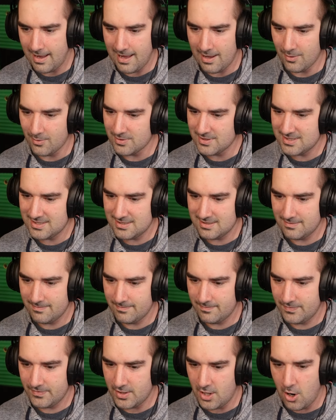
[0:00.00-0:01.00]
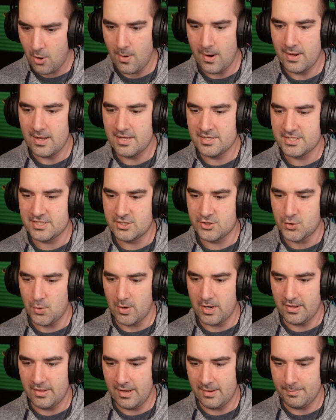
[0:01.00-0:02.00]
I don't see. Oh, it's
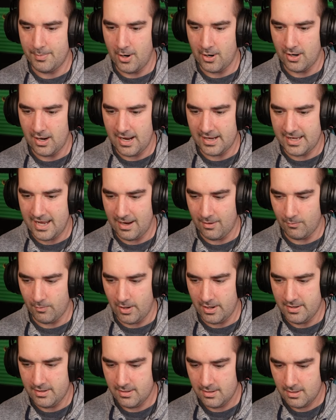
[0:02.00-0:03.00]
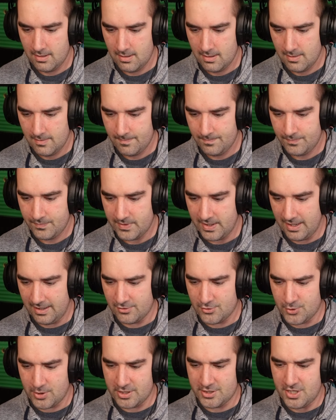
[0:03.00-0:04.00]
storyline part. I can't run.
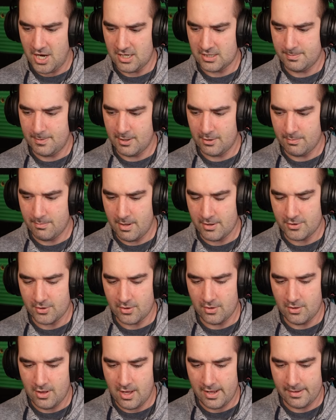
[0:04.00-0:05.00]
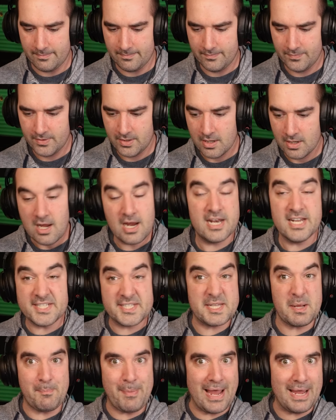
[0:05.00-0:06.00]
Andrea talked about her mother a lot. It
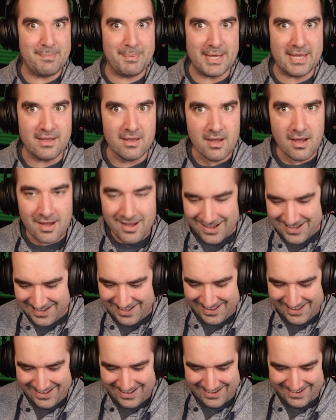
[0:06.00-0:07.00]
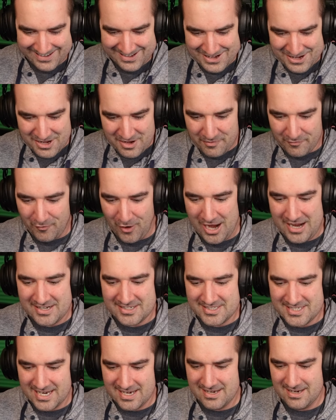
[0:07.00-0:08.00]
is the baby!
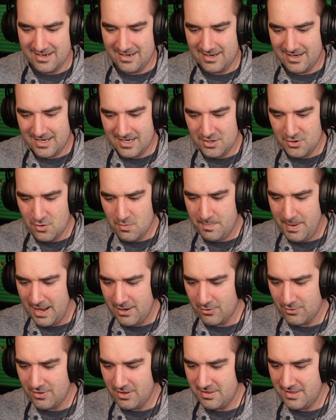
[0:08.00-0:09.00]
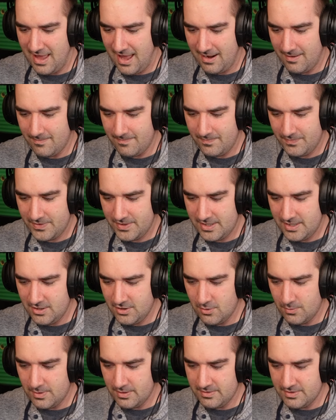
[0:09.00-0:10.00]
Frank didn't. He knew better than that. He
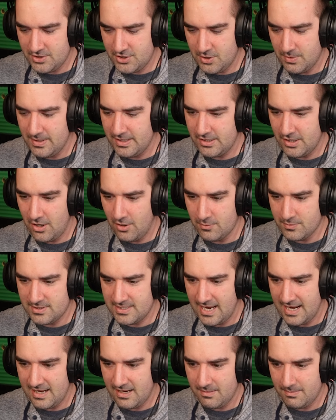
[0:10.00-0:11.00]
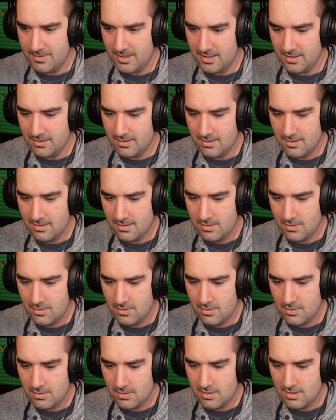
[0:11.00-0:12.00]
knew what he was doing to Jose and me.
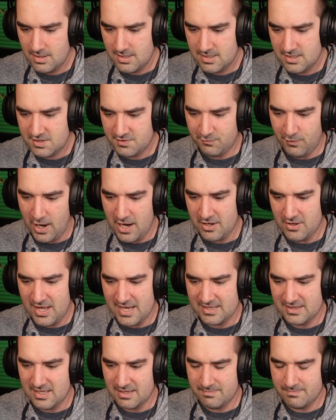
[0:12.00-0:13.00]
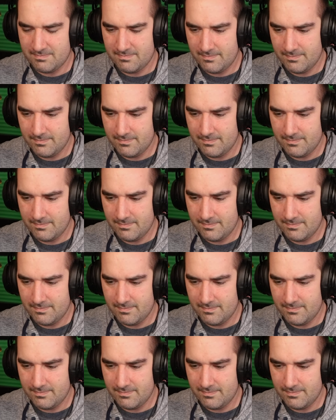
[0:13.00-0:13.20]
Is Frank like the...